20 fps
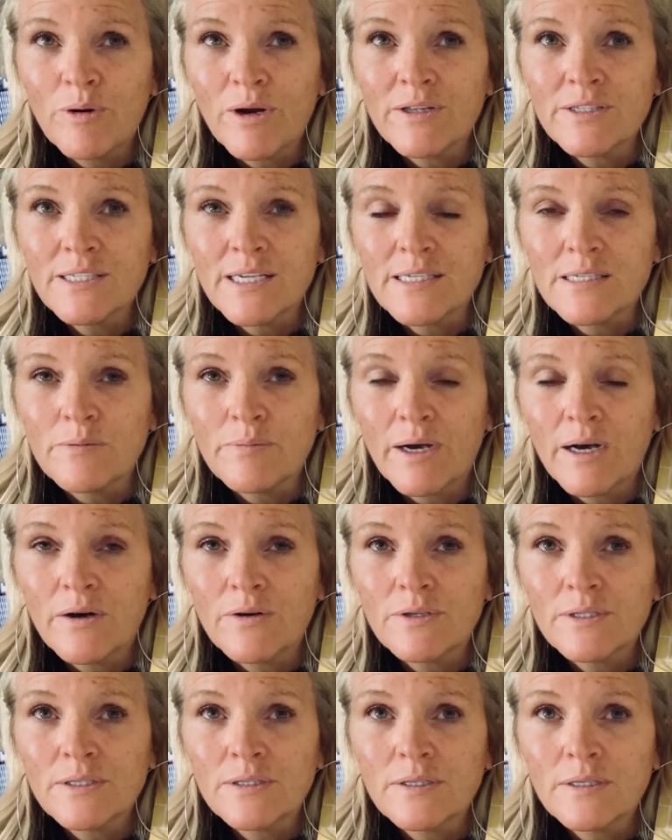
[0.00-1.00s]
Brown says
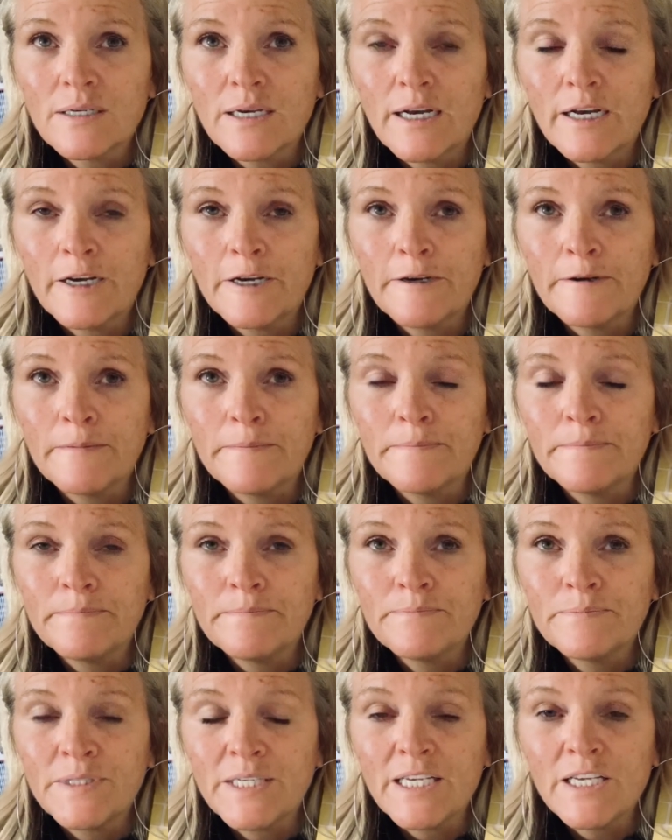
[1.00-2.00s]
about
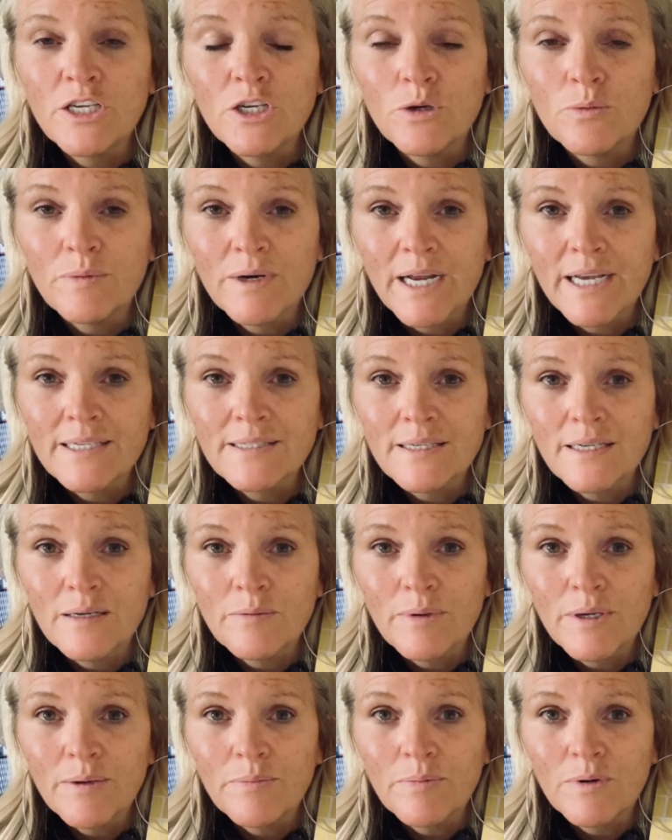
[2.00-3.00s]
um,
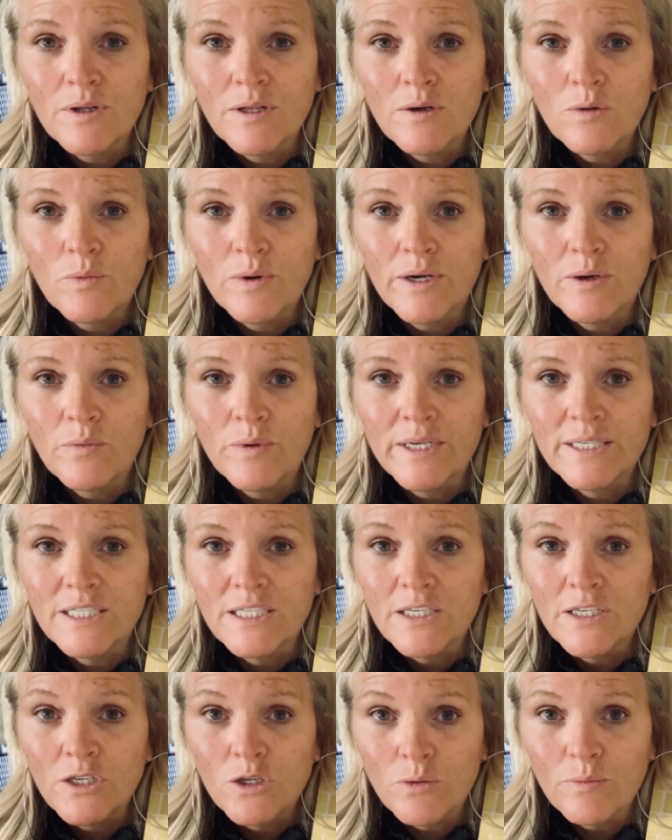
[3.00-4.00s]
dehumanizing people. When we
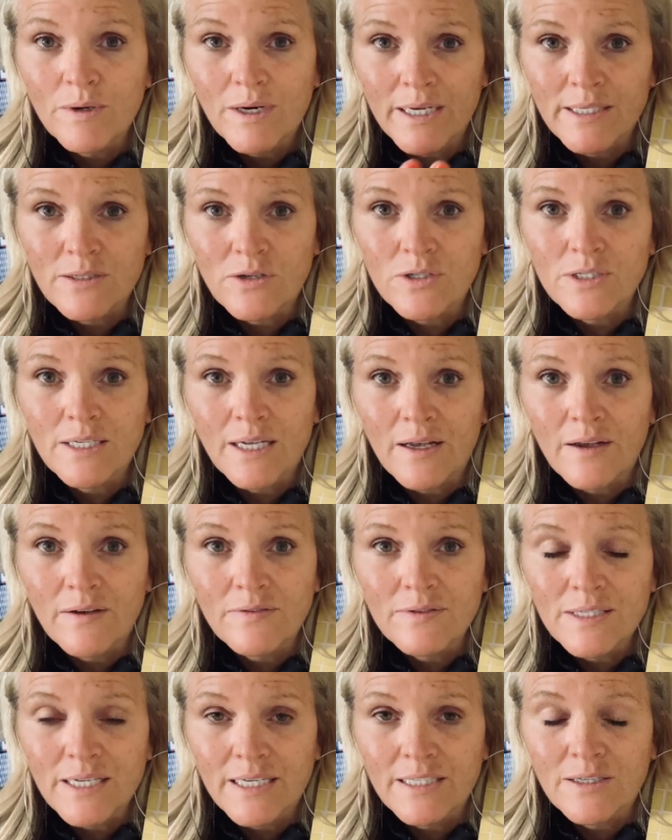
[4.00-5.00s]
dehumanize
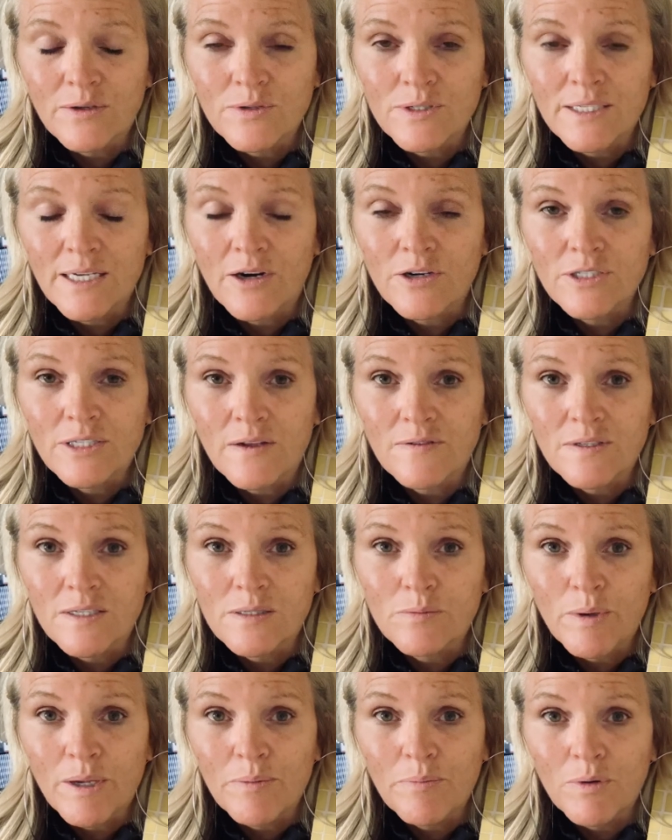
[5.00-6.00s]
ourselves and don't see ourselves
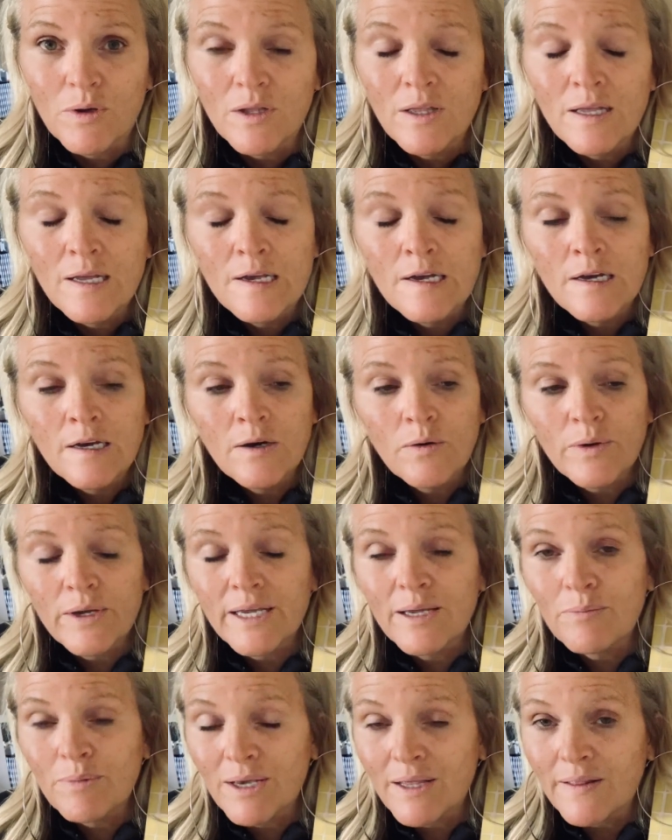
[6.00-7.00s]
as people, we
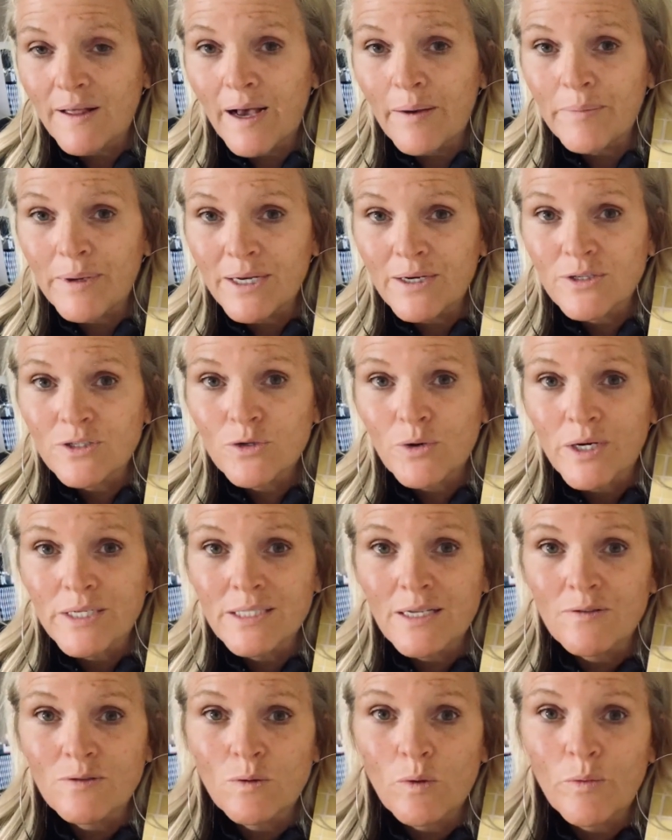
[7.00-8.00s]
can be a lot meaner to
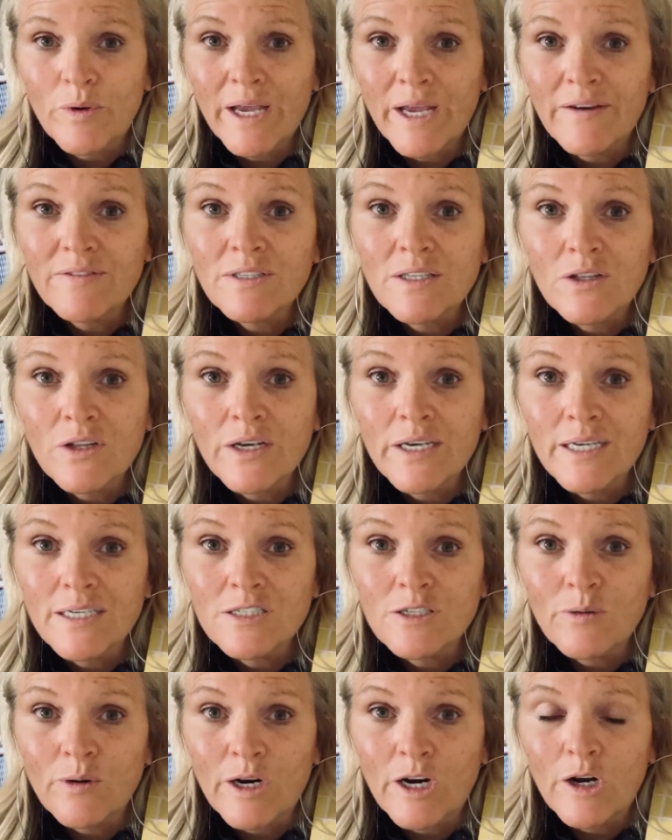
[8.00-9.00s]
ourselves. But we have to look
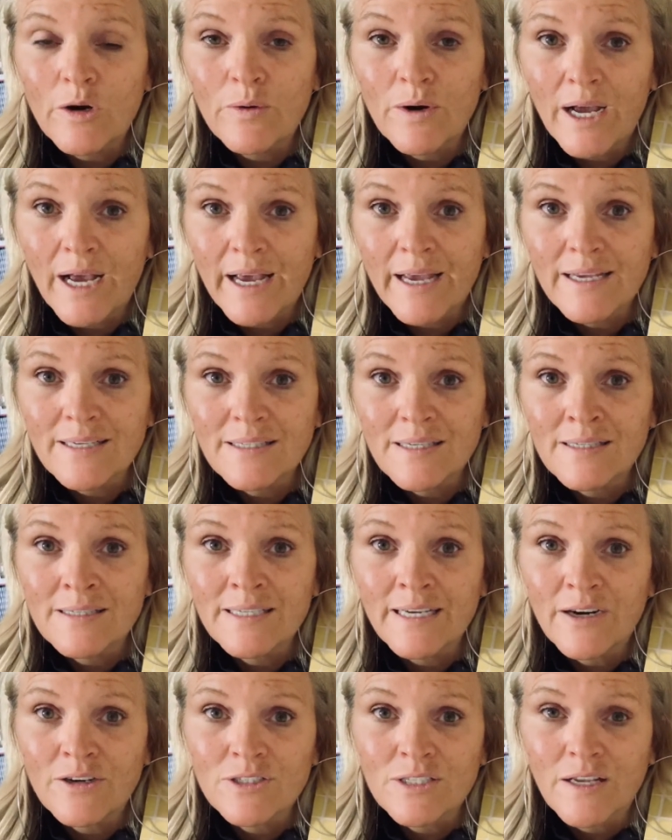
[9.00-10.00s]
into our own eyes and
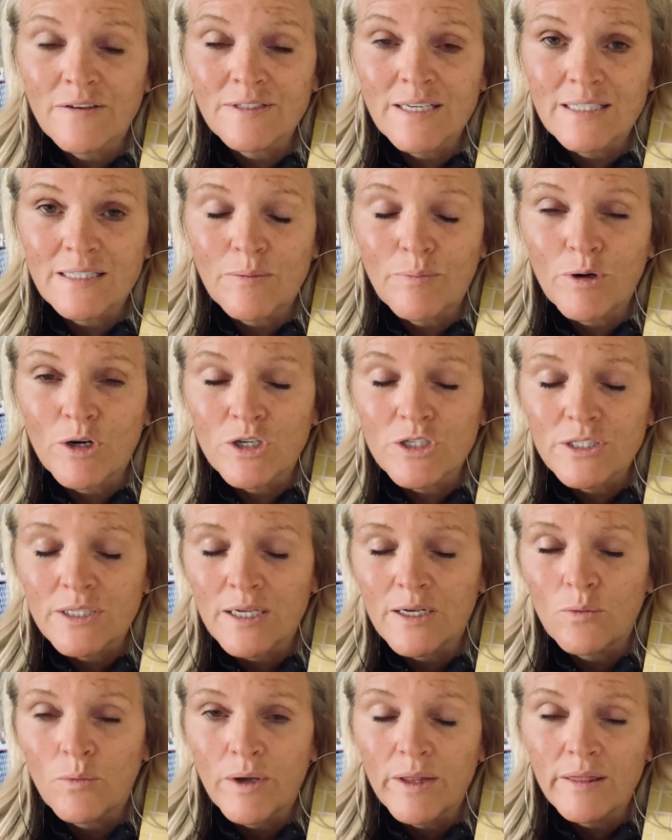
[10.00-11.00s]
see ourselves as a
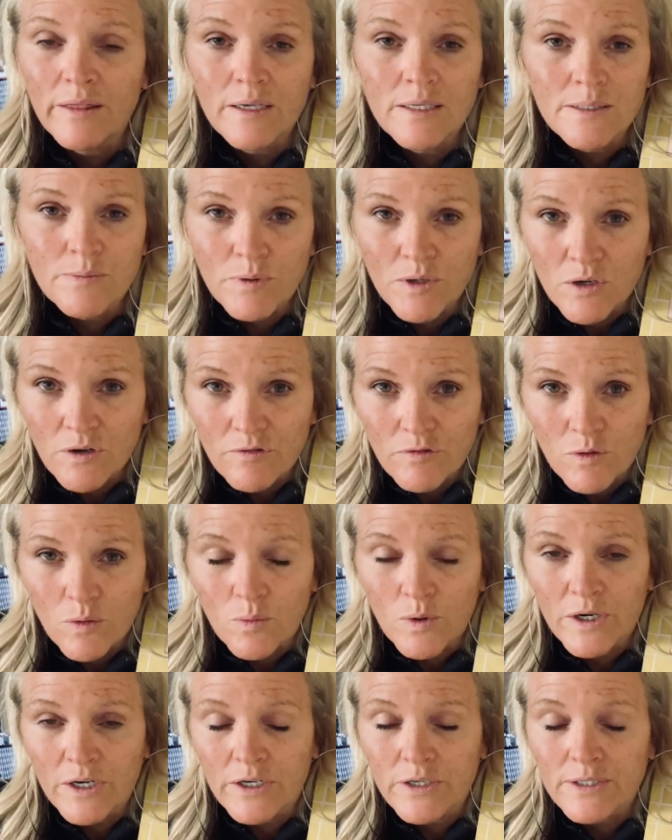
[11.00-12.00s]
person with these beautiful
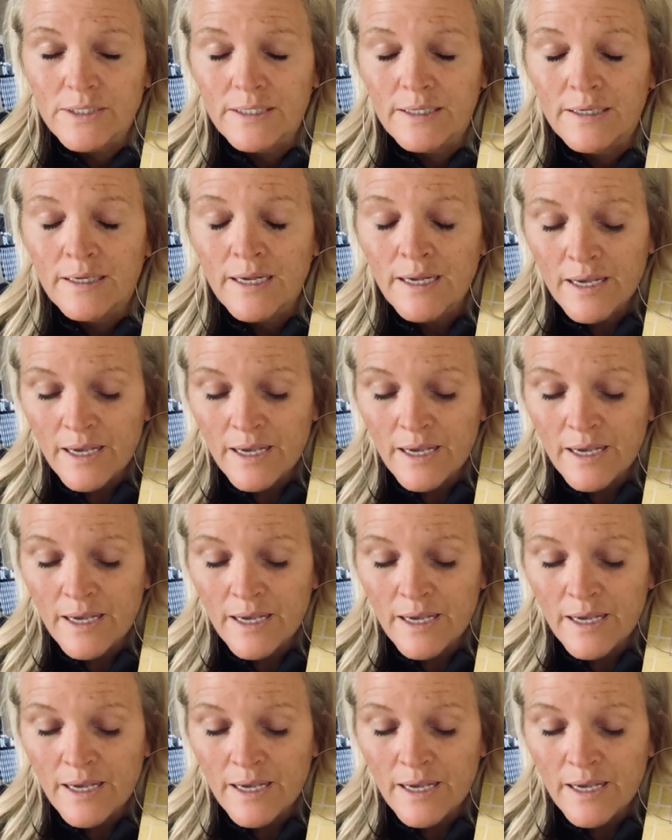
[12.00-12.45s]
words and